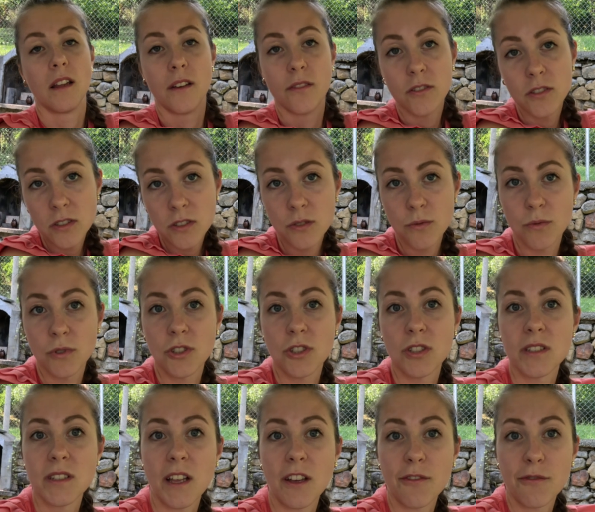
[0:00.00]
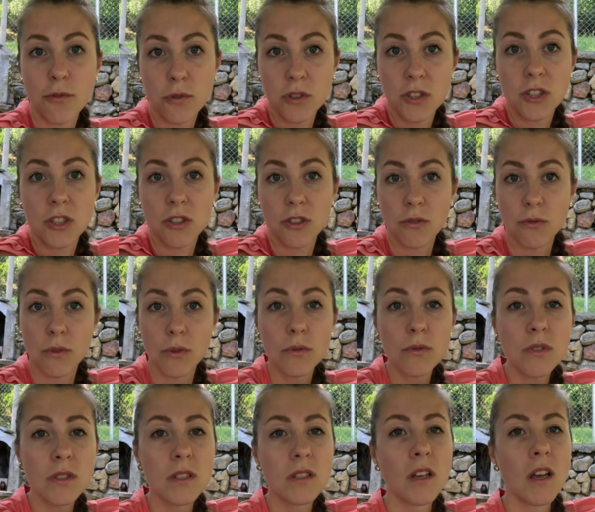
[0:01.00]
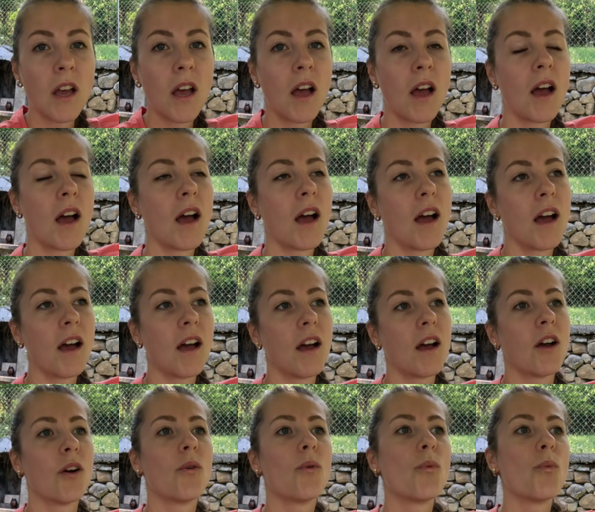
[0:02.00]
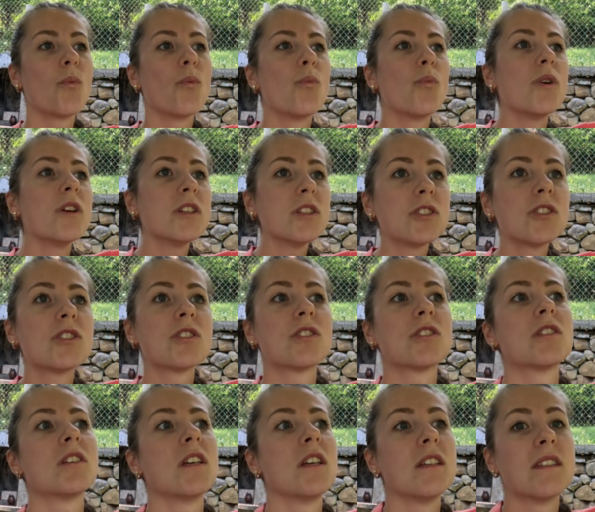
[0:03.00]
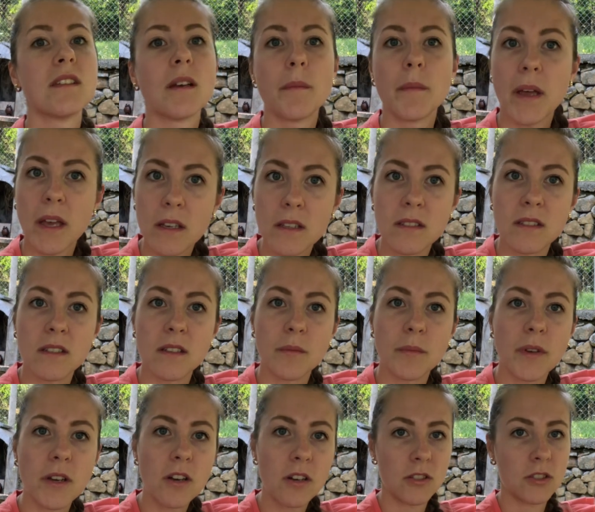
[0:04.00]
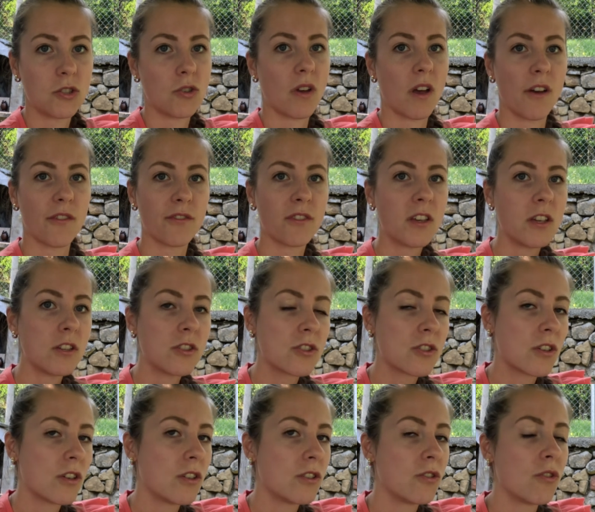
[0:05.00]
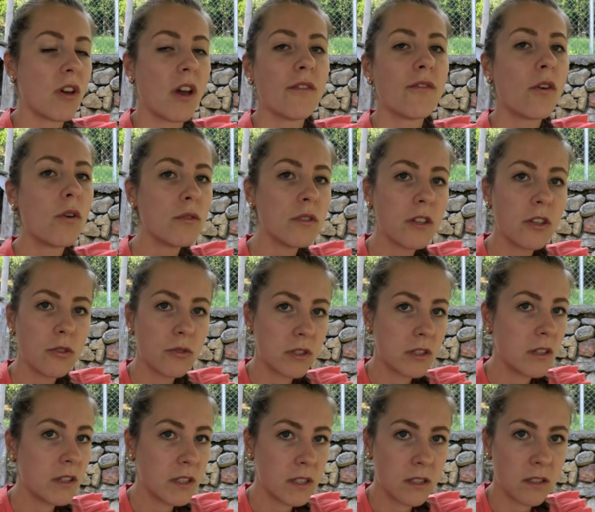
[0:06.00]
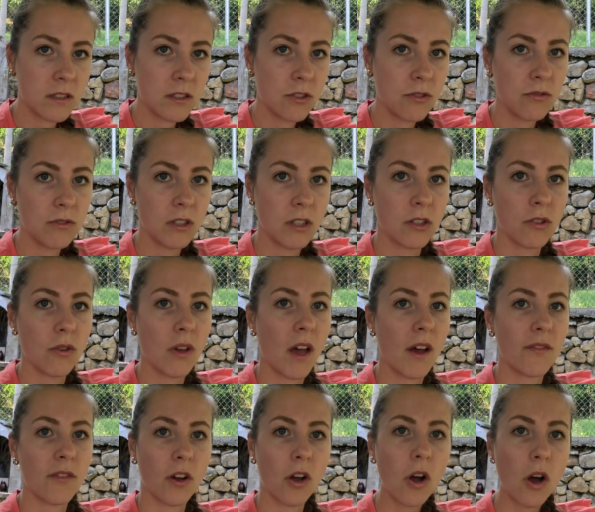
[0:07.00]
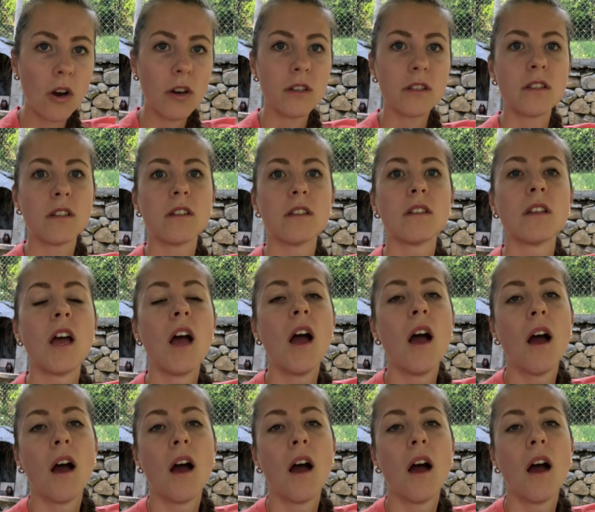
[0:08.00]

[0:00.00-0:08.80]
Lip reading: levels, which is like 40 euros. Which is amazing because you have kitchen, you have all the utilities you need. You have a garden,